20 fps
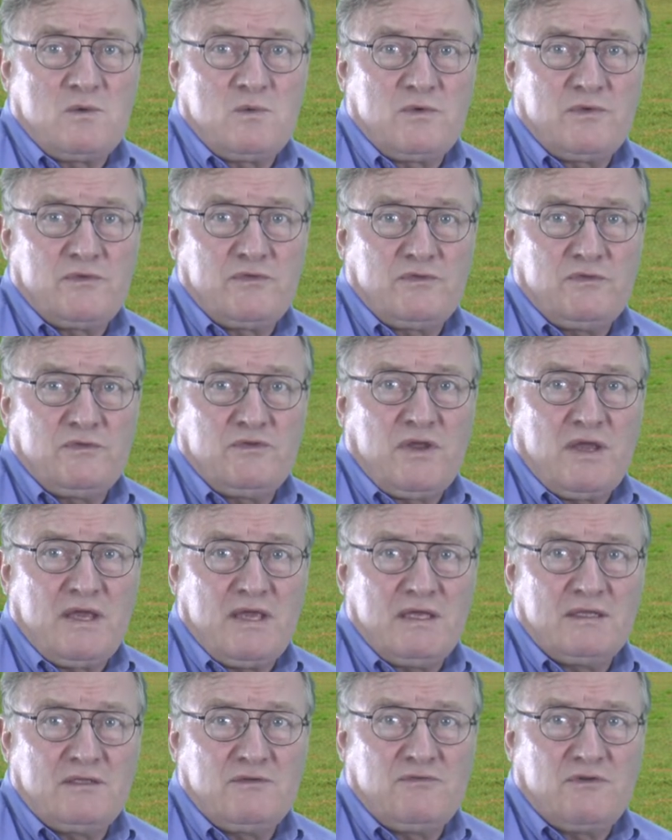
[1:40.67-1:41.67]
was to
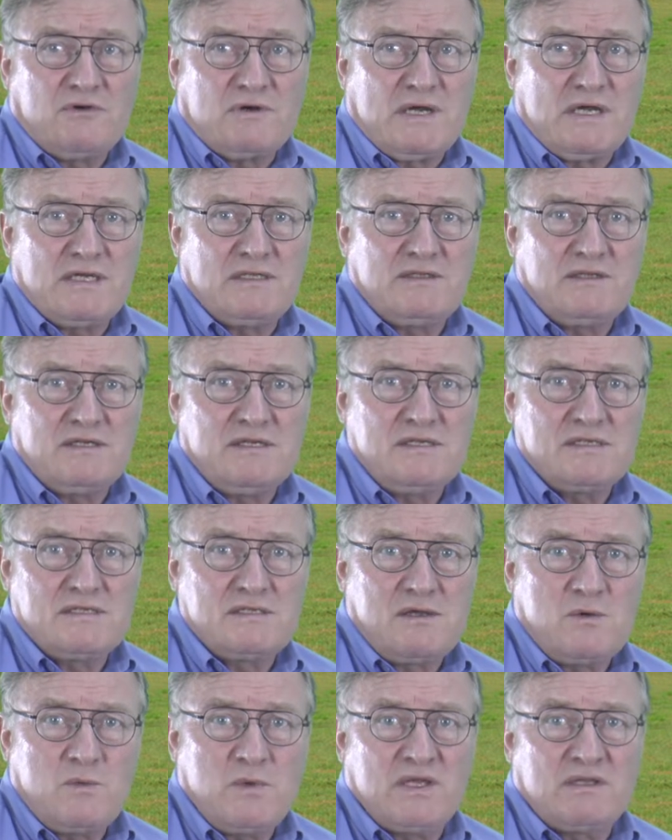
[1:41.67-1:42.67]
take the varieties
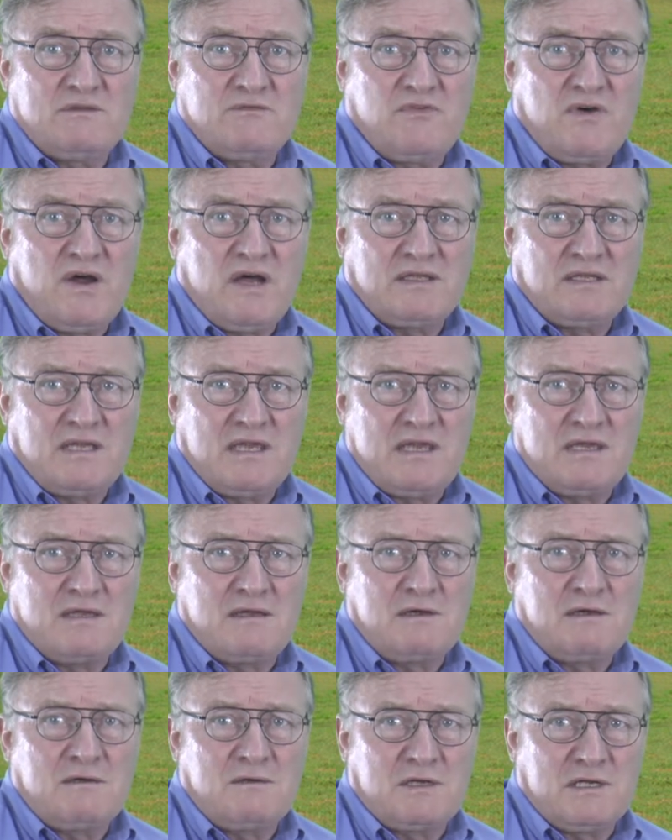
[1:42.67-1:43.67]
we can find here
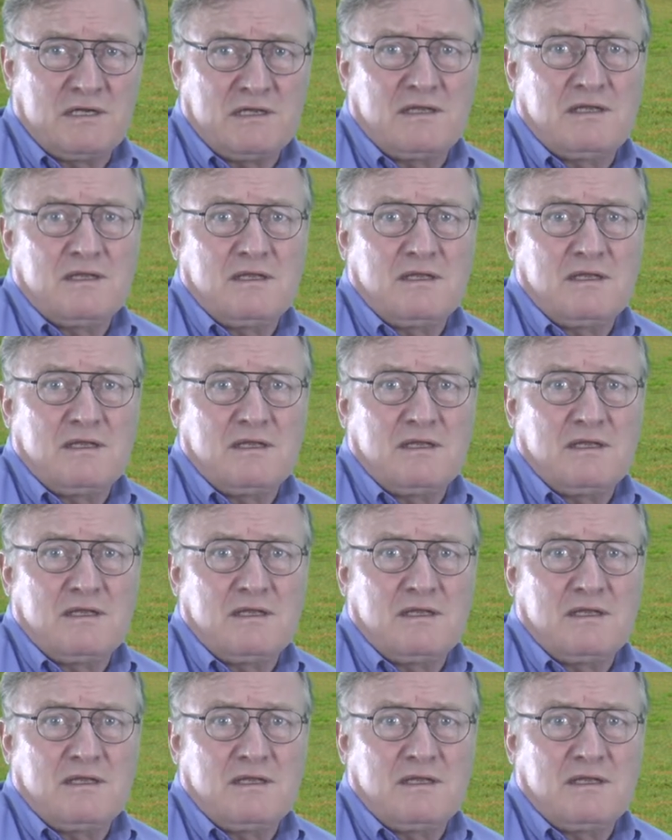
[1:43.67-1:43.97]
locally.